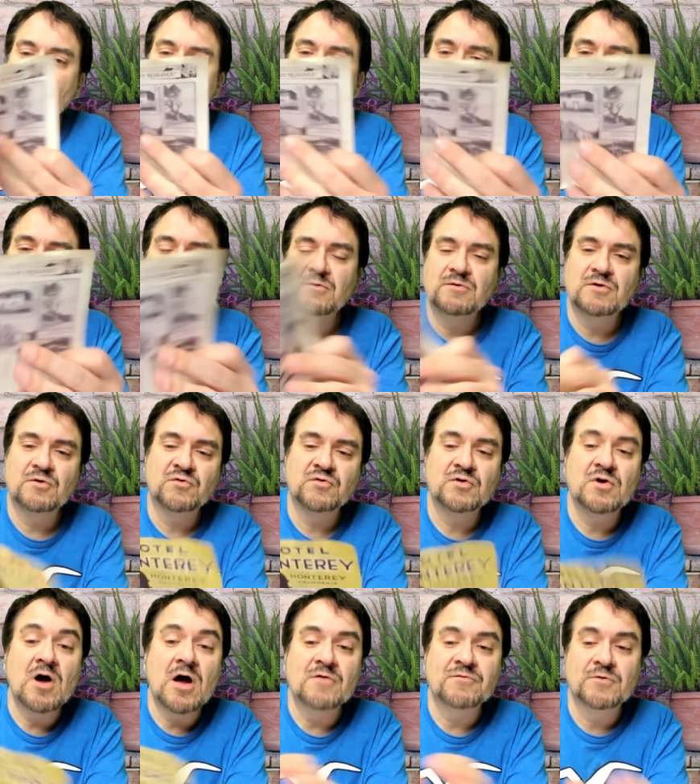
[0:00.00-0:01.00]
Um, there's
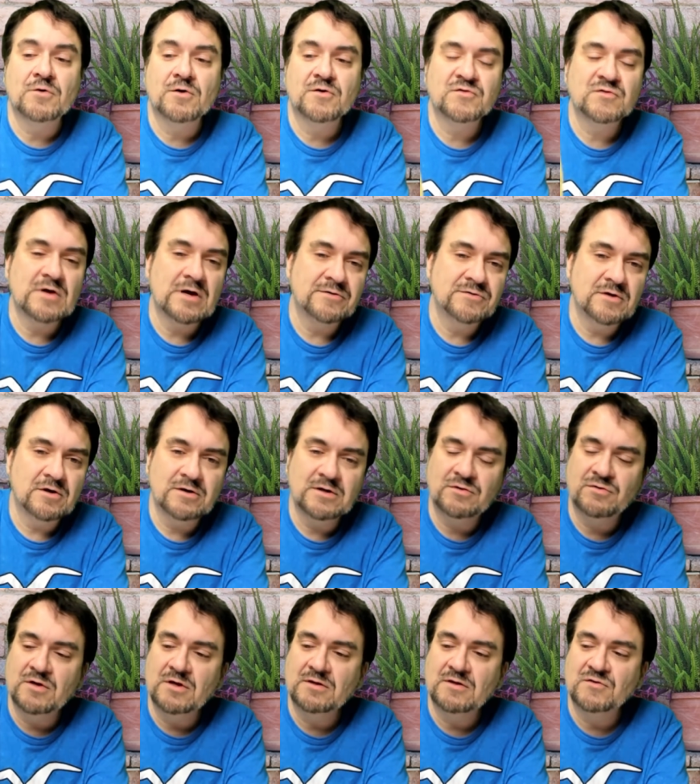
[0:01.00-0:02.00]
a golf course out there.
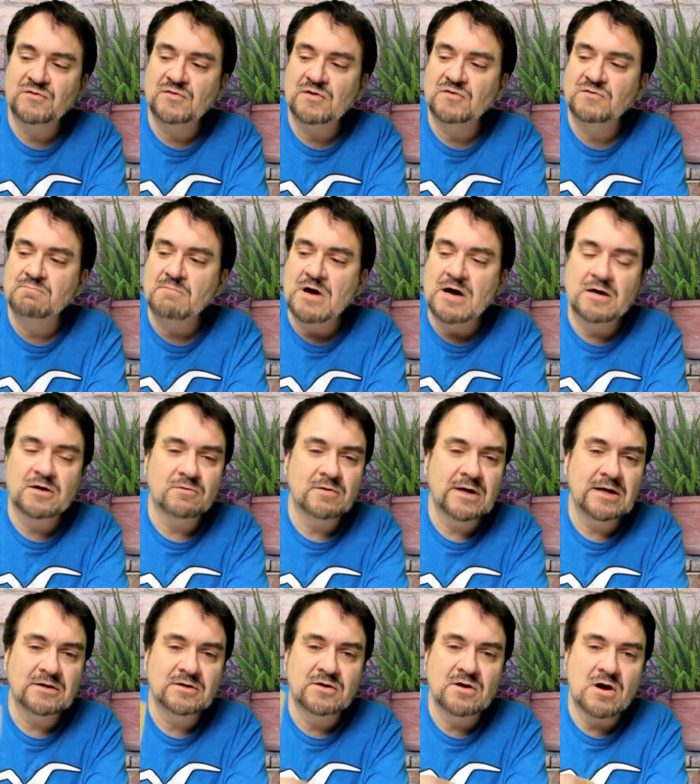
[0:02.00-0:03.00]
Anything that says
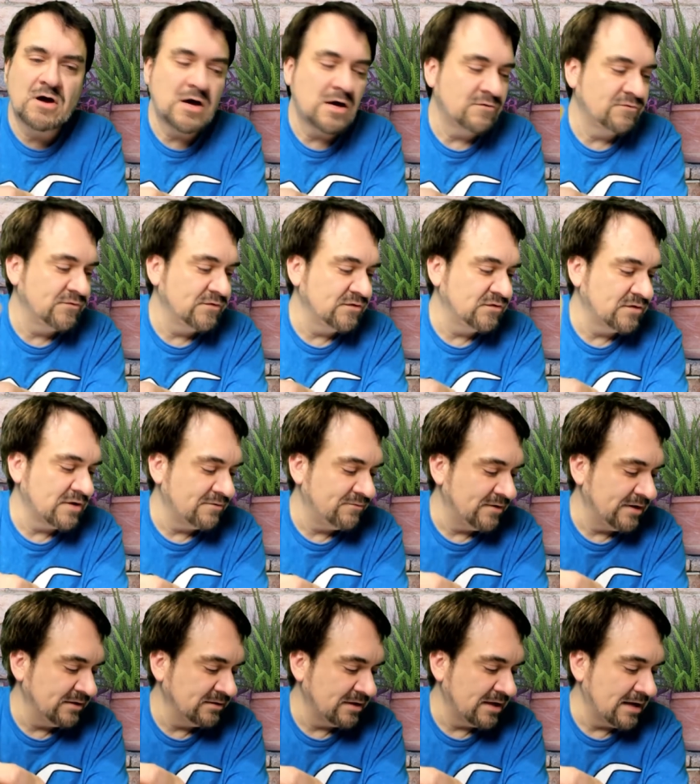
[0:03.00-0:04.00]
Monterey and golf and stuff
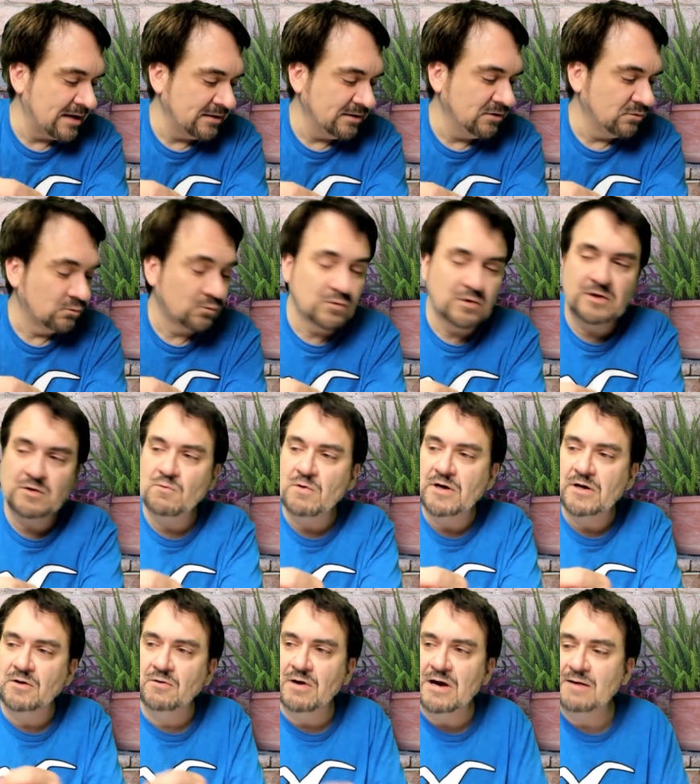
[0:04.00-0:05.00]
like that, you really
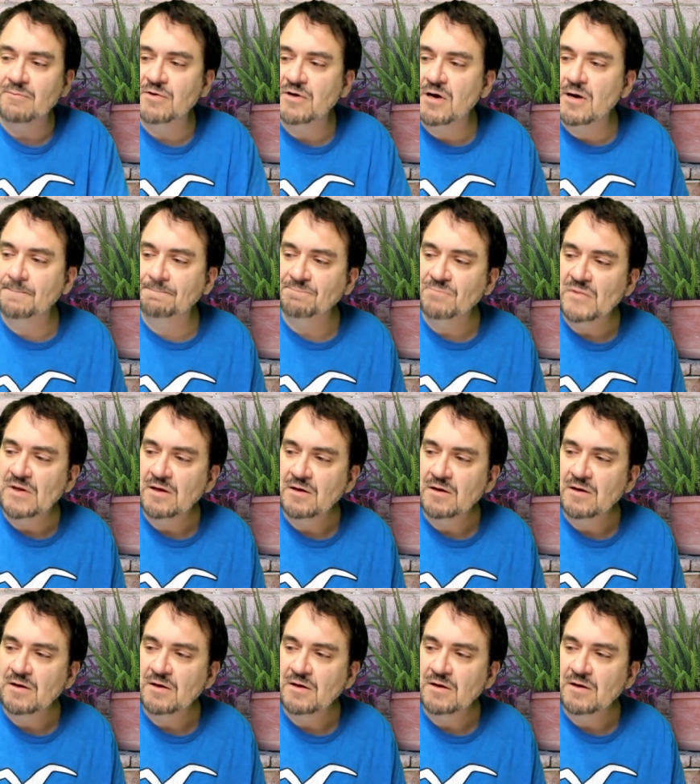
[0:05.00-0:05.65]
want to grab it up.